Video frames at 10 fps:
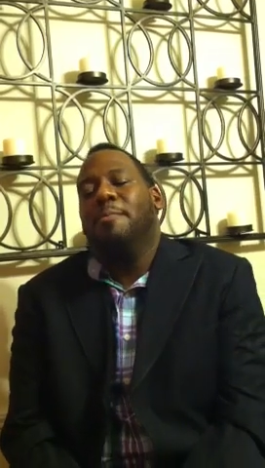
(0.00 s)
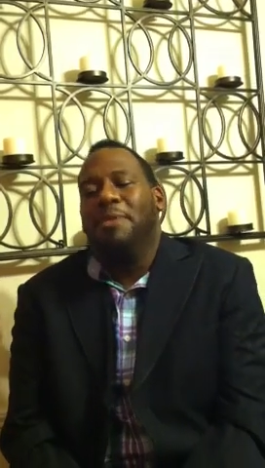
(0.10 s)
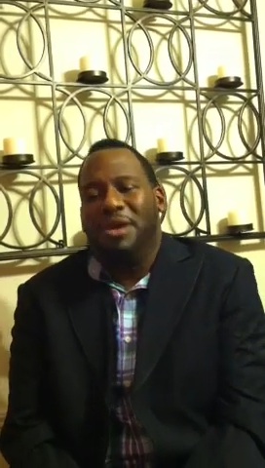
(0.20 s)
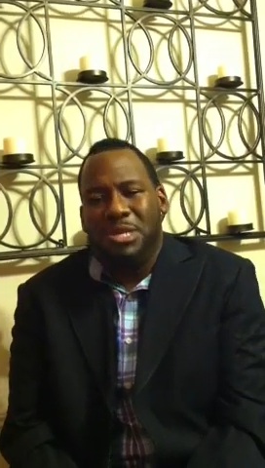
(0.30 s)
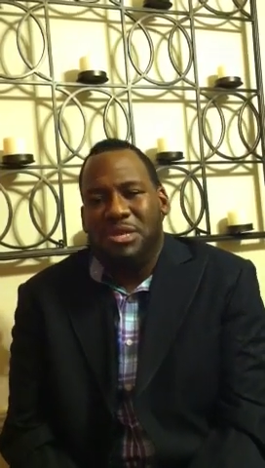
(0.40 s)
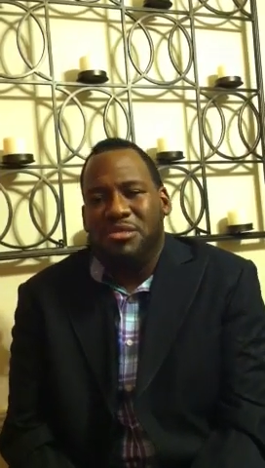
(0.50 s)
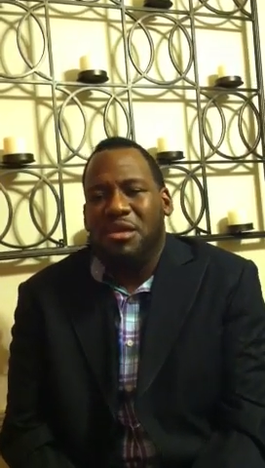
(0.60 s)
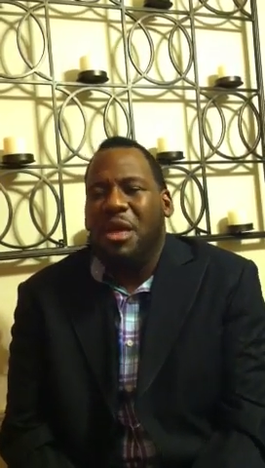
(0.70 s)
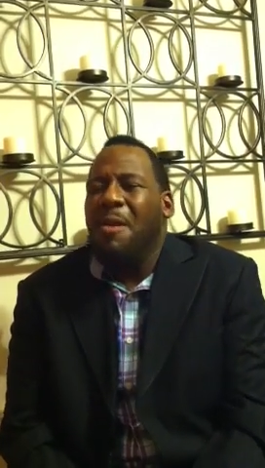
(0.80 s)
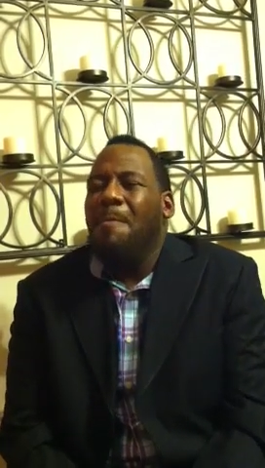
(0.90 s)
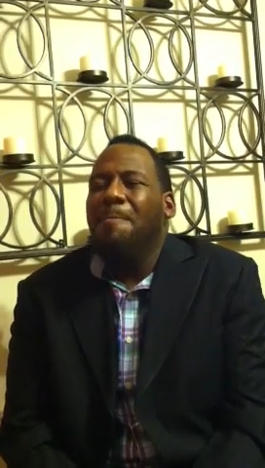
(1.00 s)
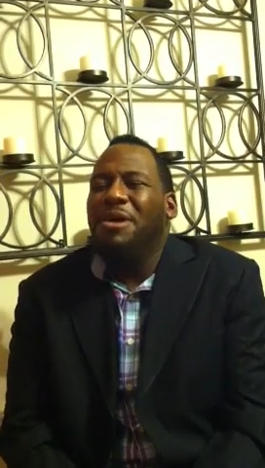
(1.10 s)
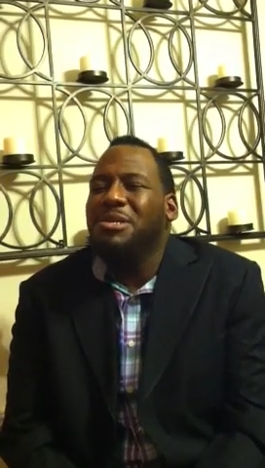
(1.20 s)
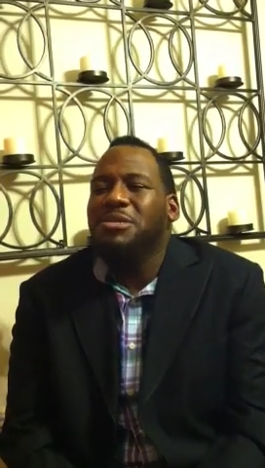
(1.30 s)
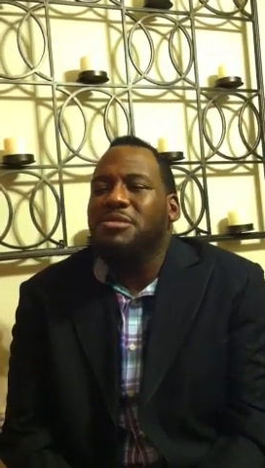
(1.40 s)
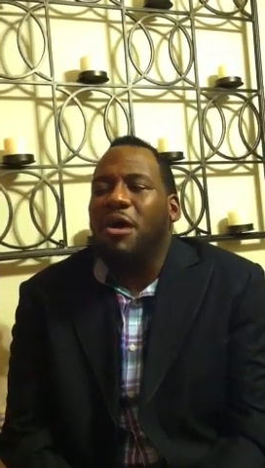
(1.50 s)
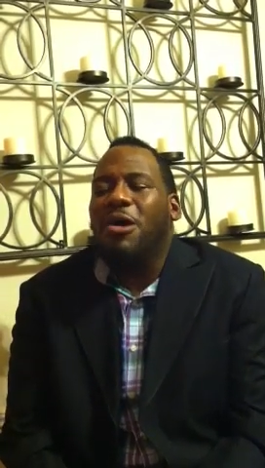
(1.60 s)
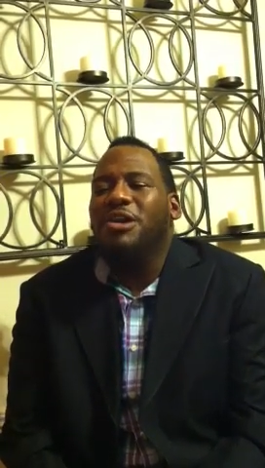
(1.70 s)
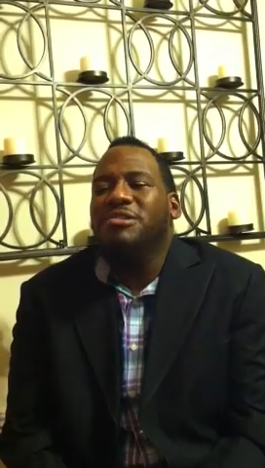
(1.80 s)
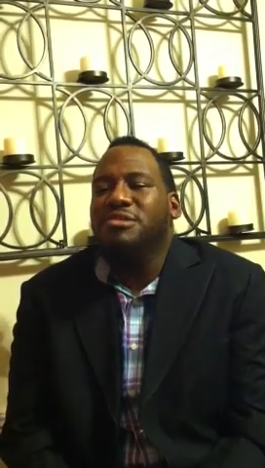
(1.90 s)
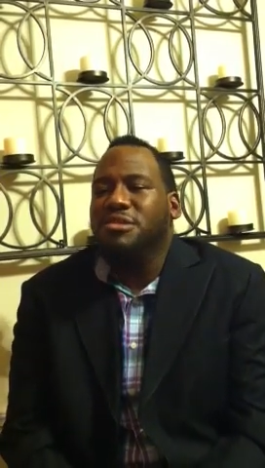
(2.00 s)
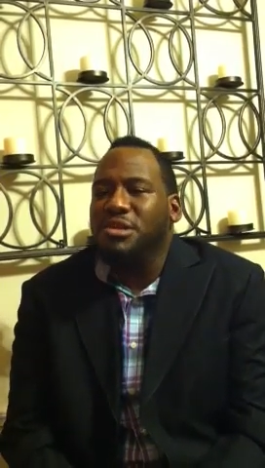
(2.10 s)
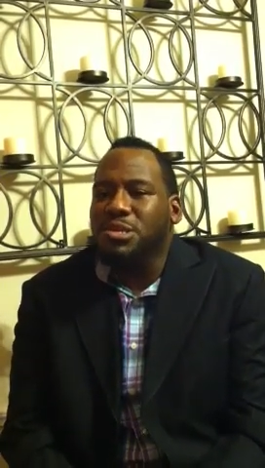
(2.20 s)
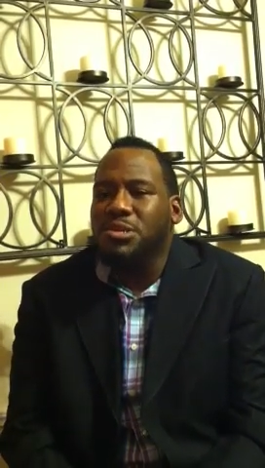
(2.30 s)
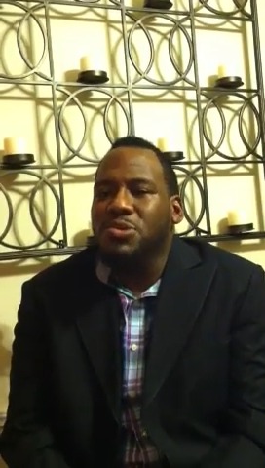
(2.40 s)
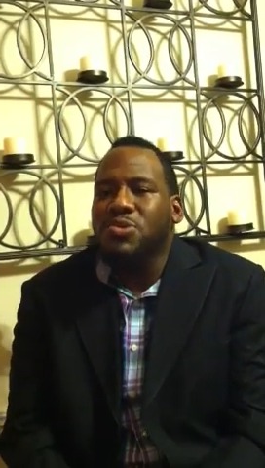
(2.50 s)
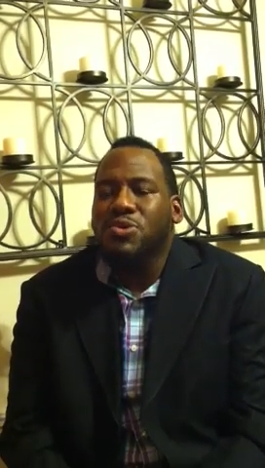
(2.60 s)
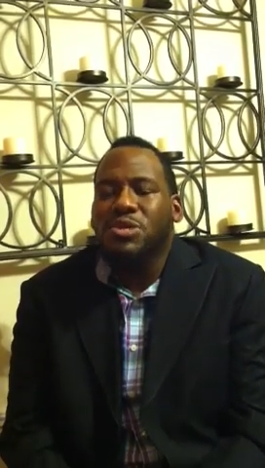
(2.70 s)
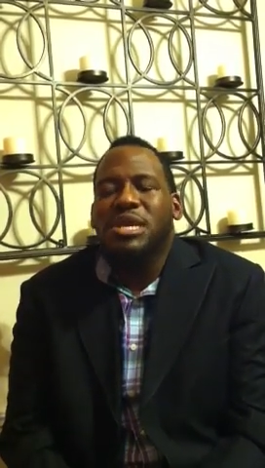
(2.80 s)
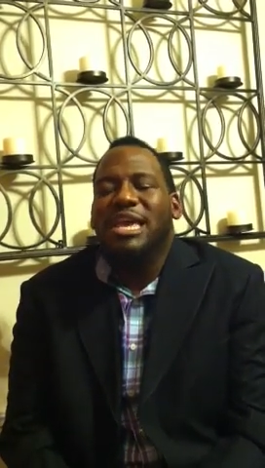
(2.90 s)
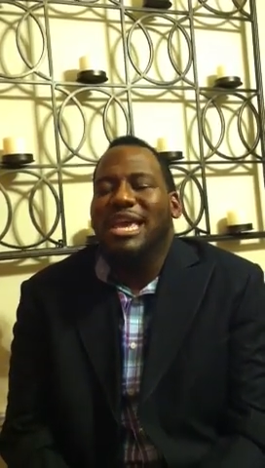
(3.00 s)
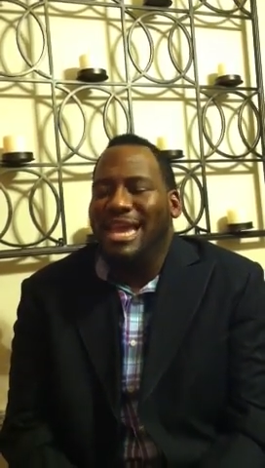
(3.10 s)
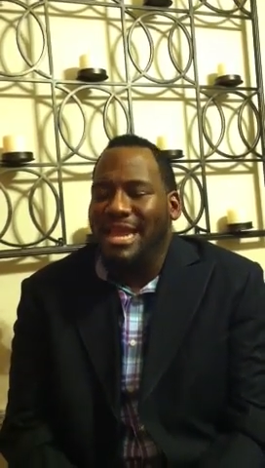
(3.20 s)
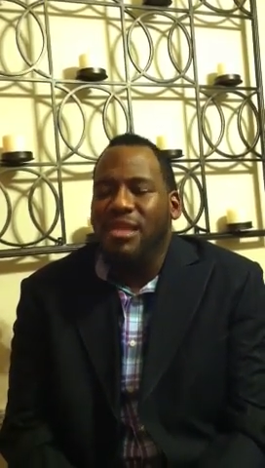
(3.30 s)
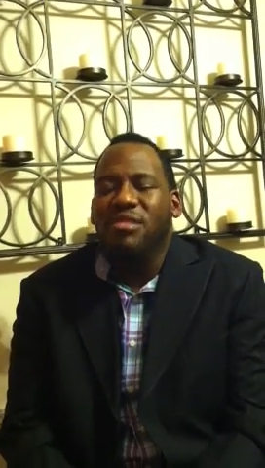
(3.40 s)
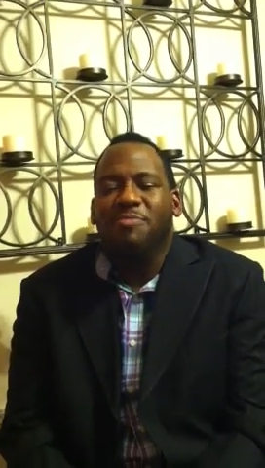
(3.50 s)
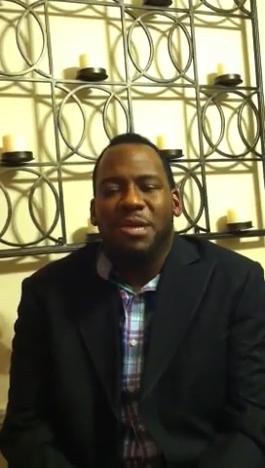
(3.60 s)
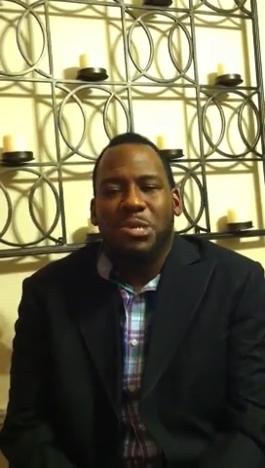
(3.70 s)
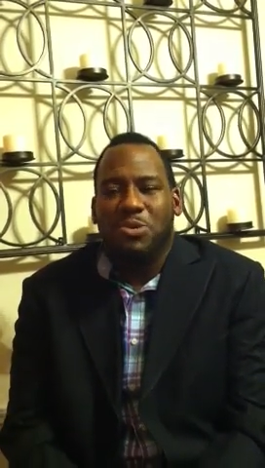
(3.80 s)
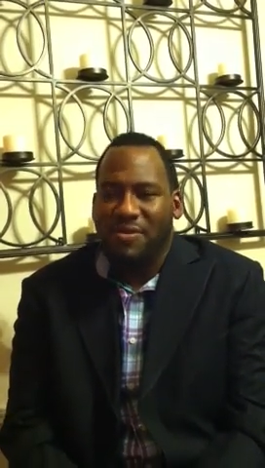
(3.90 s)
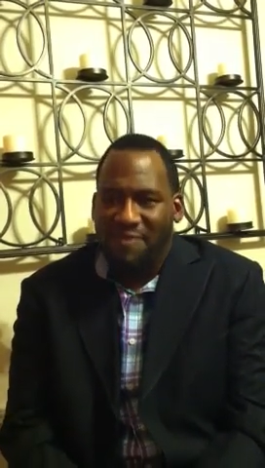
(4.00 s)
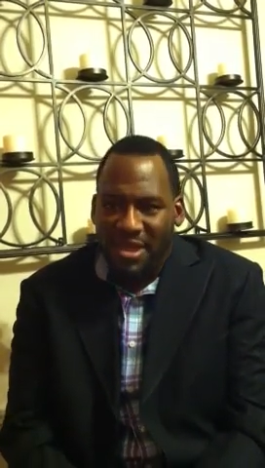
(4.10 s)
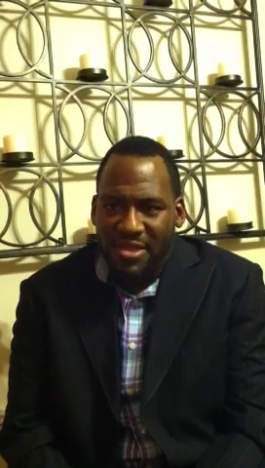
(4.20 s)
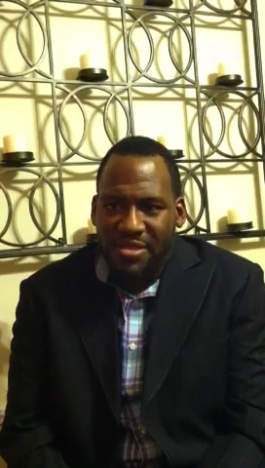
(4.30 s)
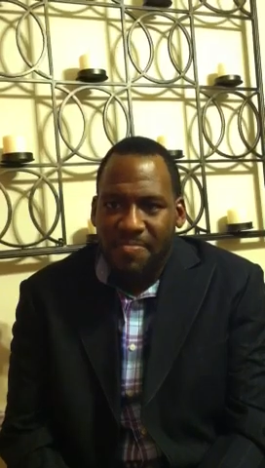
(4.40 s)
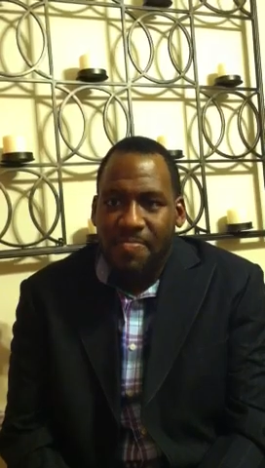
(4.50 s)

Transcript: Budgets are essential to any special event.